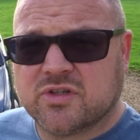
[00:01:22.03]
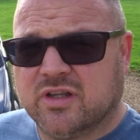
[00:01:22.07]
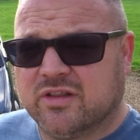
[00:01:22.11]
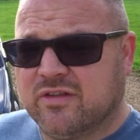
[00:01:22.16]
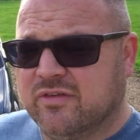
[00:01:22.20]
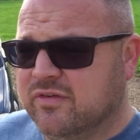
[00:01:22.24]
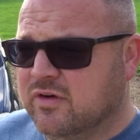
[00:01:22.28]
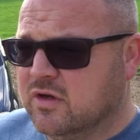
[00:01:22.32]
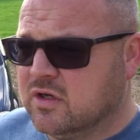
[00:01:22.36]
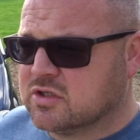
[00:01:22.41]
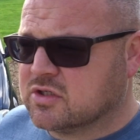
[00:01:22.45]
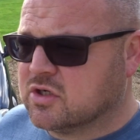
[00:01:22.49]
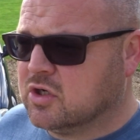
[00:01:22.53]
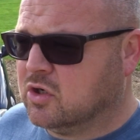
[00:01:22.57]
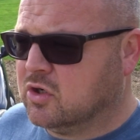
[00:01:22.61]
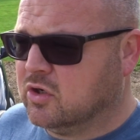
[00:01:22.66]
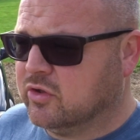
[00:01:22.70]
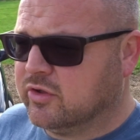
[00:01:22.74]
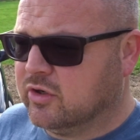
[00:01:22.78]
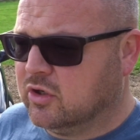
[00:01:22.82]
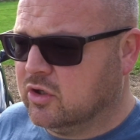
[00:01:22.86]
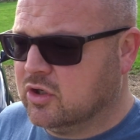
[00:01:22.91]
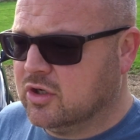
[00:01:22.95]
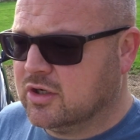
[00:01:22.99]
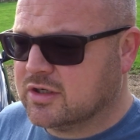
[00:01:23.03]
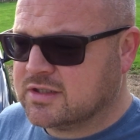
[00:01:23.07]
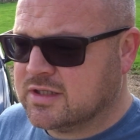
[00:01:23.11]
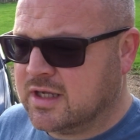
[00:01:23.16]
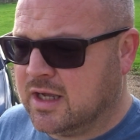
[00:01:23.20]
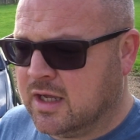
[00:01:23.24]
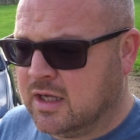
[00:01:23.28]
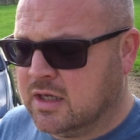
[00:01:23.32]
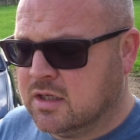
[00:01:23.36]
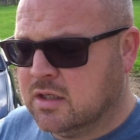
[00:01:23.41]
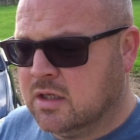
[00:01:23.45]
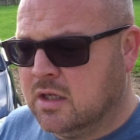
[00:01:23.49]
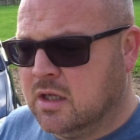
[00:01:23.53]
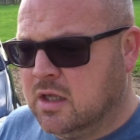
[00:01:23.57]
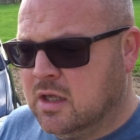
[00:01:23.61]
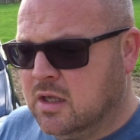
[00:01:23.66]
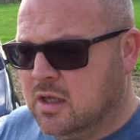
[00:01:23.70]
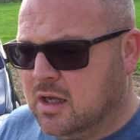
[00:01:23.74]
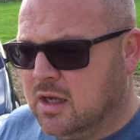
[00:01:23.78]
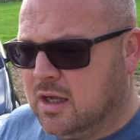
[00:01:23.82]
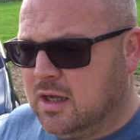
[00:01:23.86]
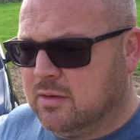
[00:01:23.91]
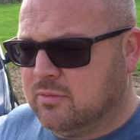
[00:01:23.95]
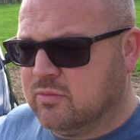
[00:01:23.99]
So the first car that I looked at,
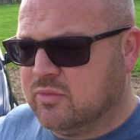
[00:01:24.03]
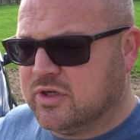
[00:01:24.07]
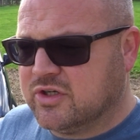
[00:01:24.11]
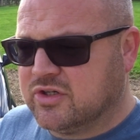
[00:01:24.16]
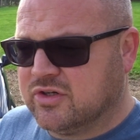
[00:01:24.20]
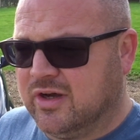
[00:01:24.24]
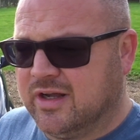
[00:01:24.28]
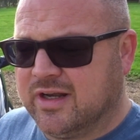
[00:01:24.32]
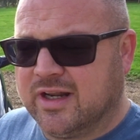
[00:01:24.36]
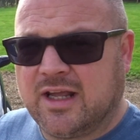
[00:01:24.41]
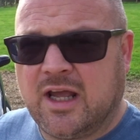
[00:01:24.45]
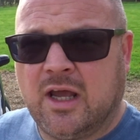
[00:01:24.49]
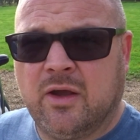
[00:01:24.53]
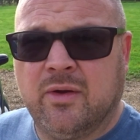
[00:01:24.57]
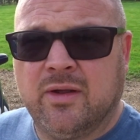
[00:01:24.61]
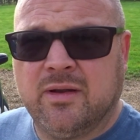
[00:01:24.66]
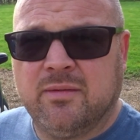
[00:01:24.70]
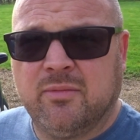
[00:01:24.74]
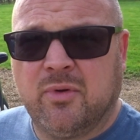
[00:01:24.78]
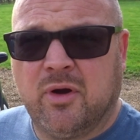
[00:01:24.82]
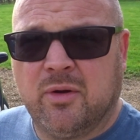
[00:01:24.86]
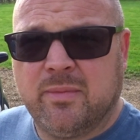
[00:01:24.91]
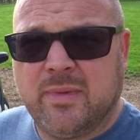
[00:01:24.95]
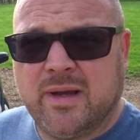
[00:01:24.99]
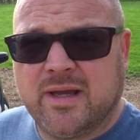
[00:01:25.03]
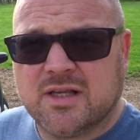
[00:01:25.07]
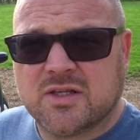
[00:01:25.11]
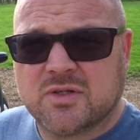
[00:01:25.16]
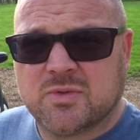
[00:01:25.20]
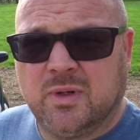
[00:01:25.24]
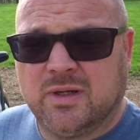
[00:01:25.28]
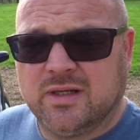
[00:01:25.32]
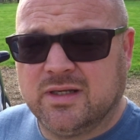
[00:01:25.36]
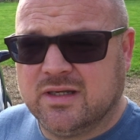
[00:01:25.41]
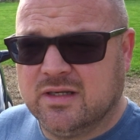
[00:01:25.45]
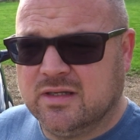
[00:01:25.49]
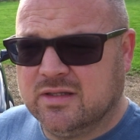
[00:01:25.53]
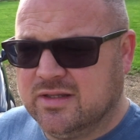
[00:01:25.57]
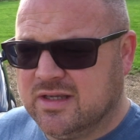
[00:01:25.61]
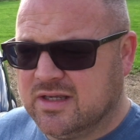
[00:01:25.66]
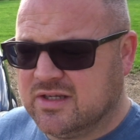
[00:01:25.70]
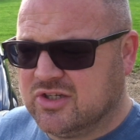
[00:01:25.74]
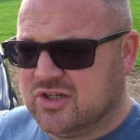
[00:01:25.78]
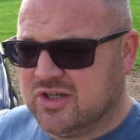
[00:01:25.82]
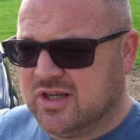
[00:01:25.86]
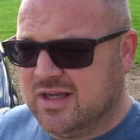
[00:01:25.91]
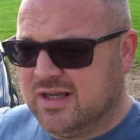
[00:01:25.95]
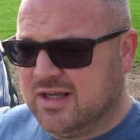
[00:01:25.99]
which I had a go in my mate's one
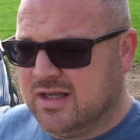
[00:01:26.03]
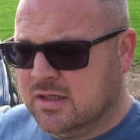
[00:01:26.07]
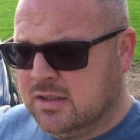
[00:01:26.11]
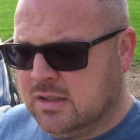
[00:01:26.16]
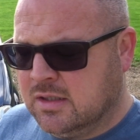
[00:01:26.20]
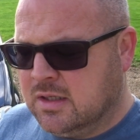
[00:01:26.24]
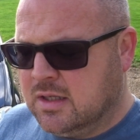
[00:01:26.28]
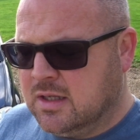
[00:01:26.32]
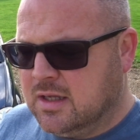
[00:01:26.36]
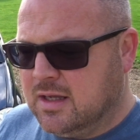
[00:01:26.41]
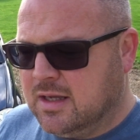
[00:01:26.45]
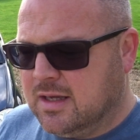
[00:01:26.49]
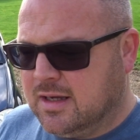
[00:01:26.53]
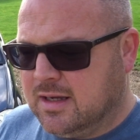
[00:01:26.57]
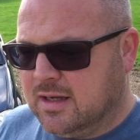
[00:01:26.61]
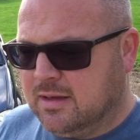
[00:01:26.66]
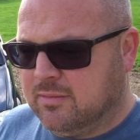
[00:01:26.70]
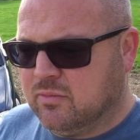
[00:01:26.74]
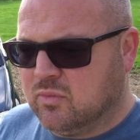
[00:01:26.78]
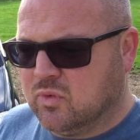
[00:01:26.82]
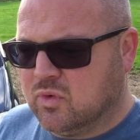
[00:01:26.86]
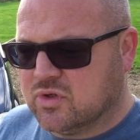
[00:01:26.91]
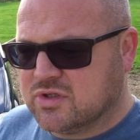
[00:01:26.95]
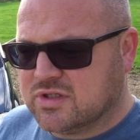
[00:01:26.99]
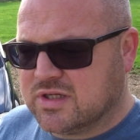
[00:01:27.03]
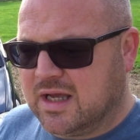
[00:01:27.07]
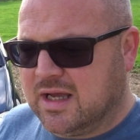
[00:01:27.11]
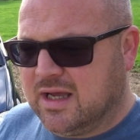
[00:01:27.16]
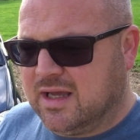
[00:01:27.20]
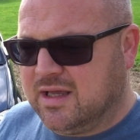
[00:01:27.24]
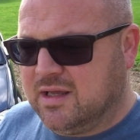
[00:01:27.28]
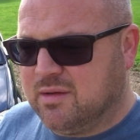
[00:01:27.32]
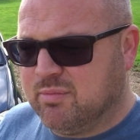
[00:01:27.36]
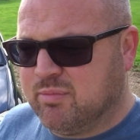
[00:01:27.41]
this year, was a